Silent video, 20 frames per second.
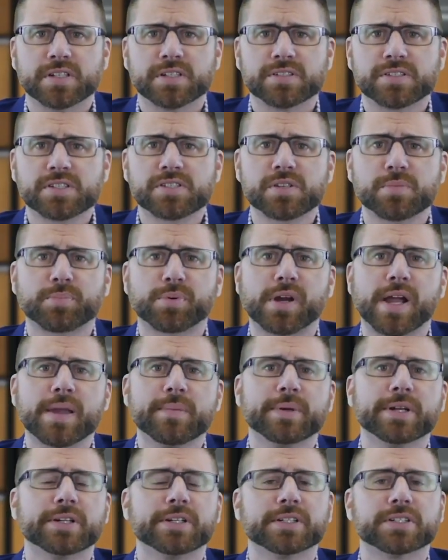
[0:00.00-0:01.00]
Is this a
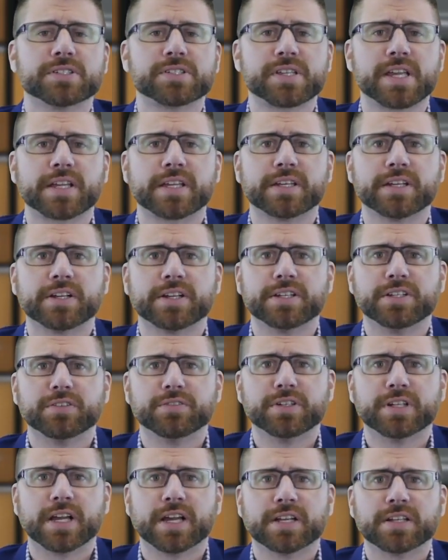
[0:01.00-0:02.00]
primary or secondary
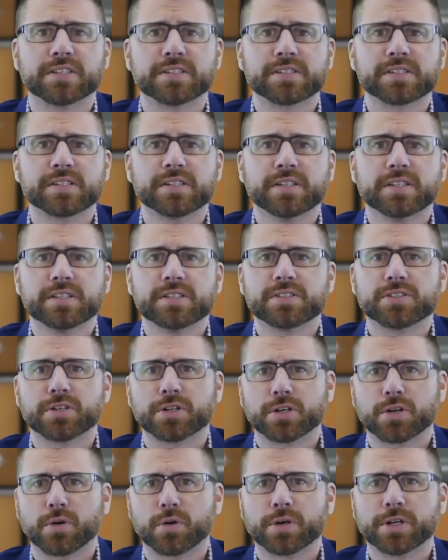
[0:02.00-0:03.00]
uveitis? Is there
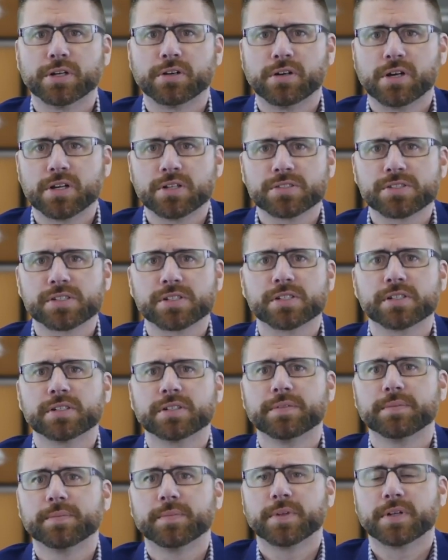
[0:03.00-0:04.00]
a corneal ulcer,
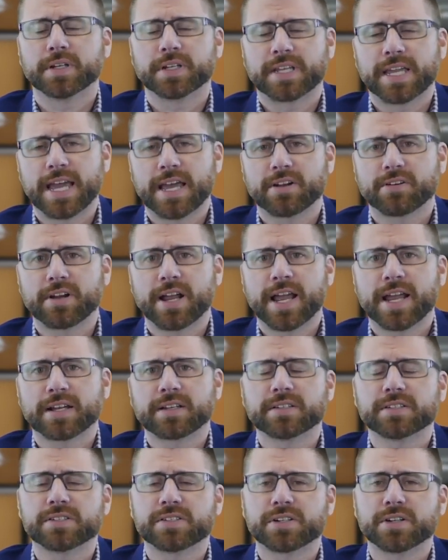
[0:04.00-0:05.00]
a
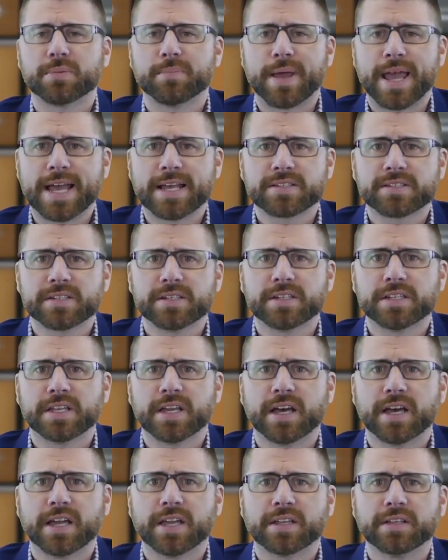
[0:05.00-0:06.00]
cataract? Is there a mass in the
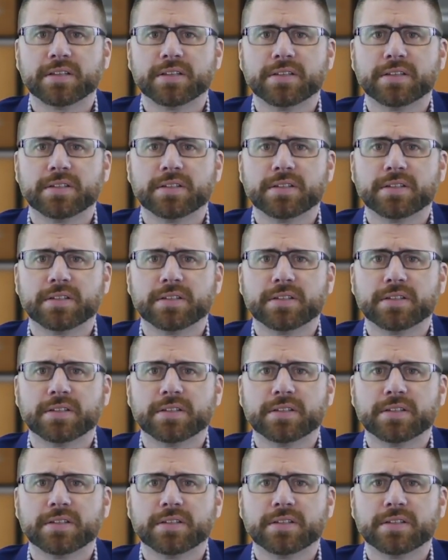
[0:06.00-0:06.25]
eye?